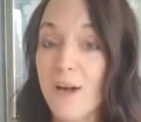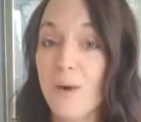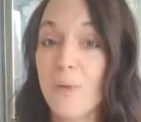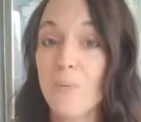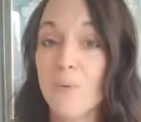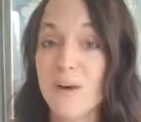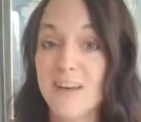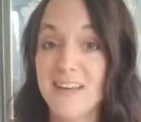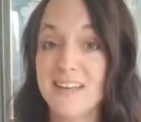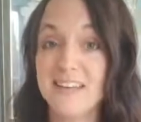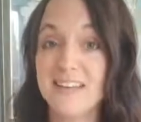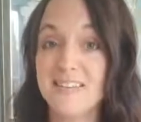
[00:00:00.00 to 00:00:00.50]

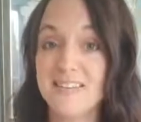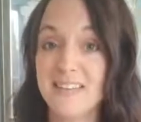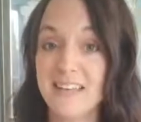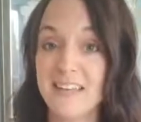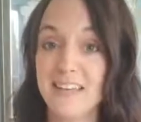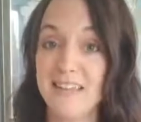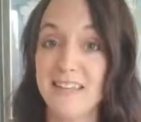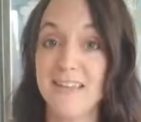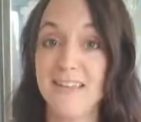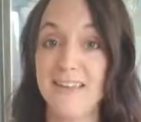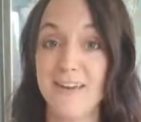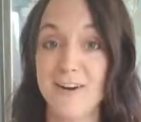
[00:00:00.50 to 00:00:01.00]
what is
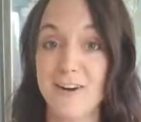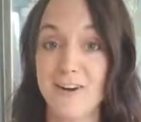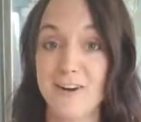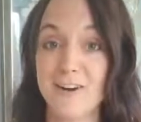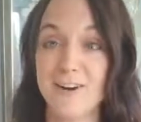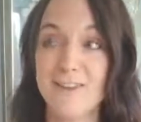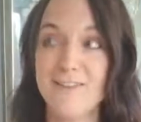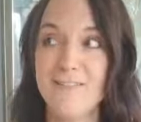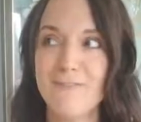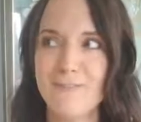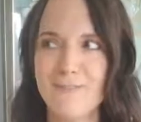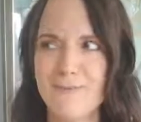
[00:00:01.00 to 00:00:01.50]
in
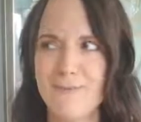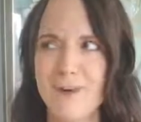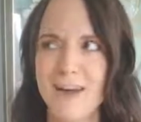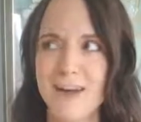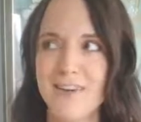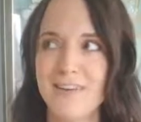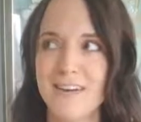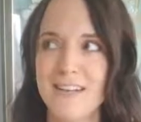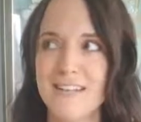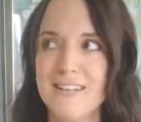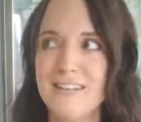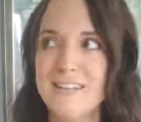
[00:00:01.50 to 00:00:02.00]
their
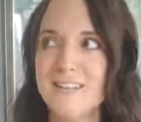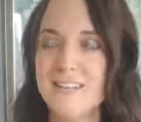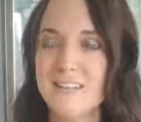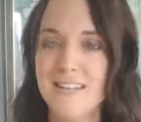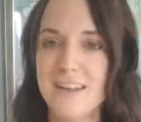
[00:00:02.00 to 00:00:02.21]
fragrance.